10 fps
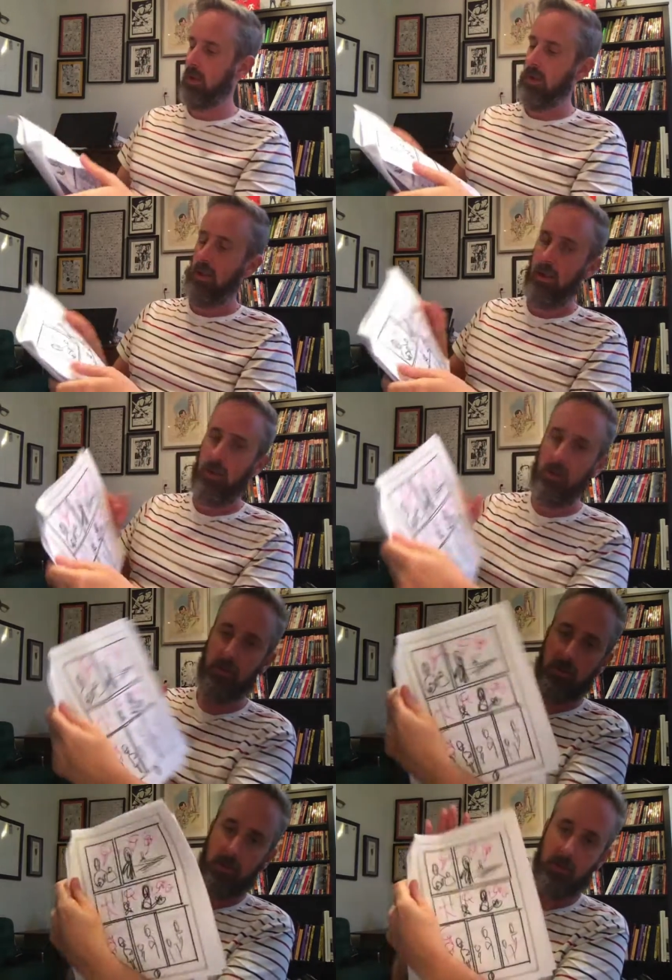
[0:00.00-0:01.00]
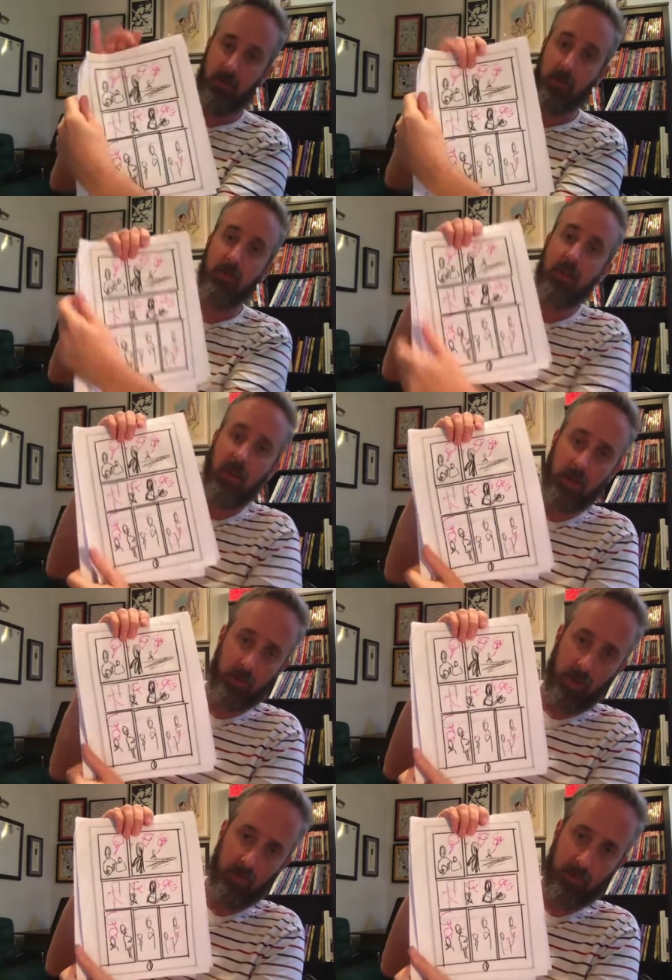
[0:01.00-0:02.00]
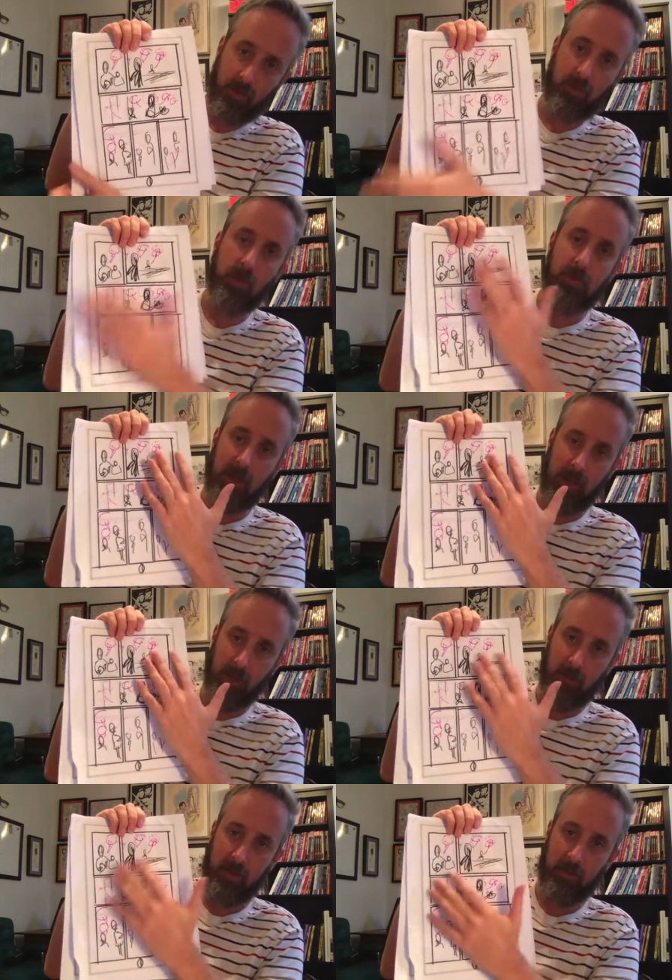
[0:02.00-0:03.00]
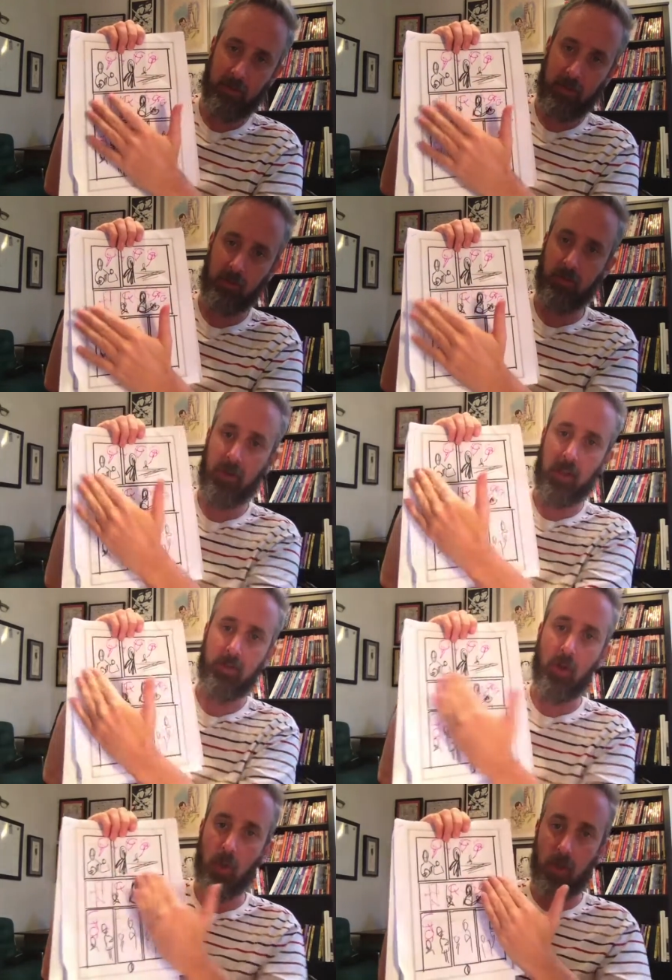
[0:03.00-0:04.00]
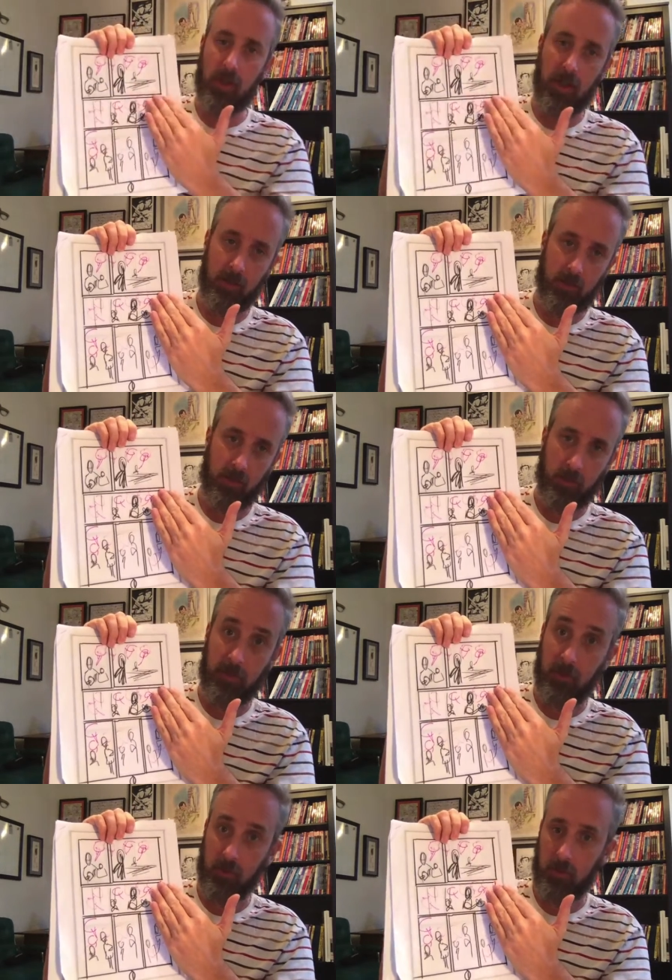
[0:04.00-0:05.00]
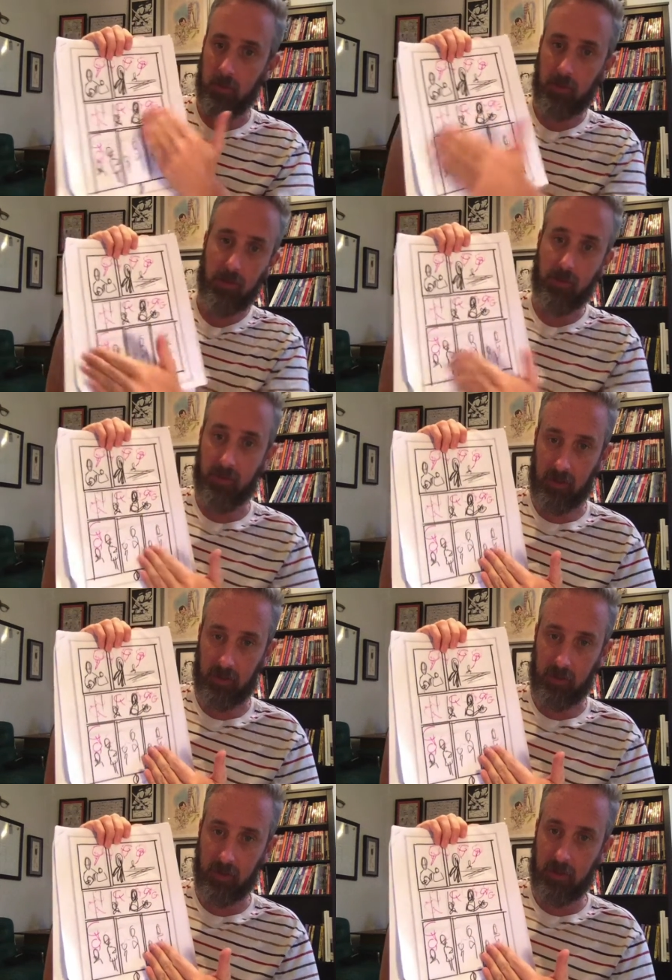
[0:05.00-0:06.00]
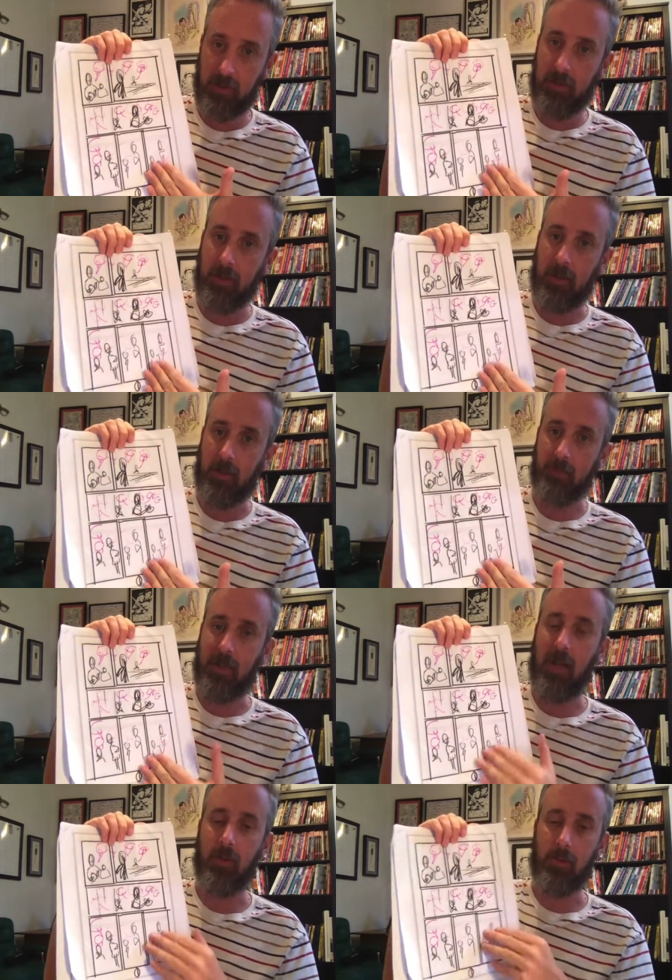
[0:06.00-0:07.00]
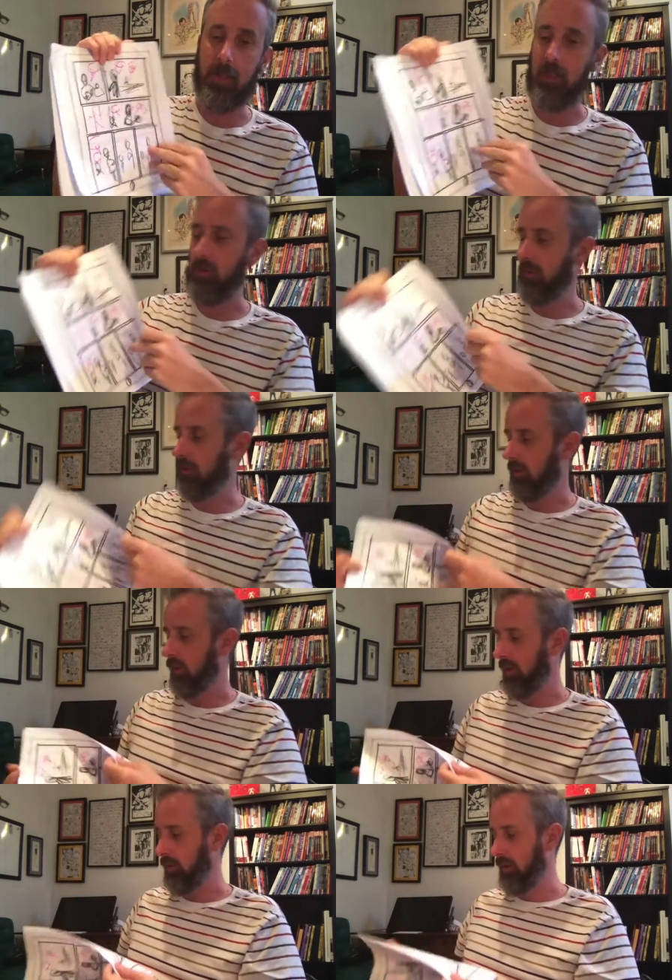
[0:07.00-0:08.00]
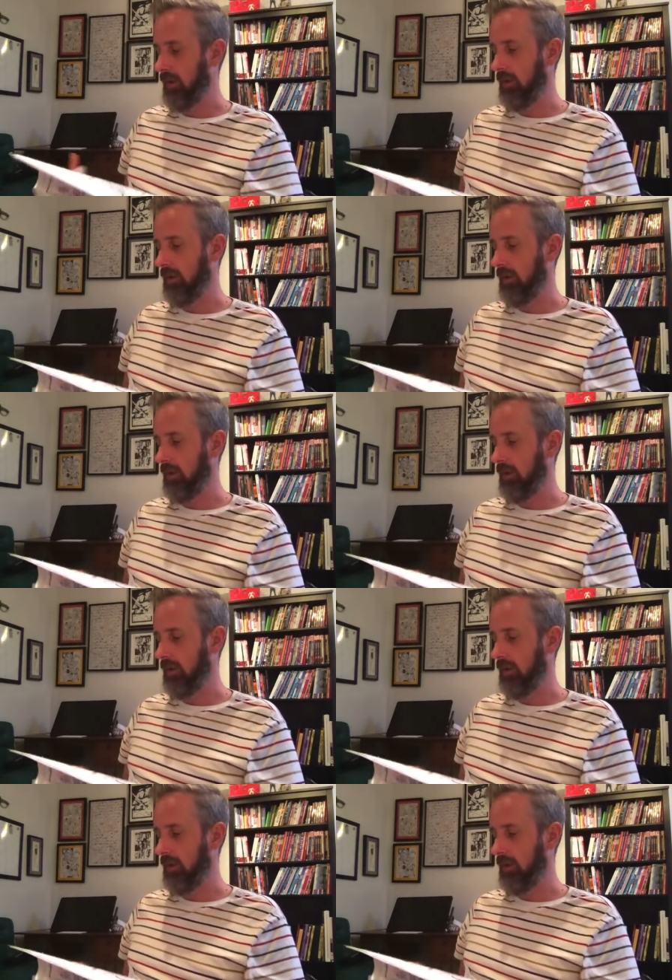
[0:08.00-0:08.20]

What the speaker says: And they're very rough. They're for me, basically, just to kind of know where characters are positioned in a scene, how the pages are going to be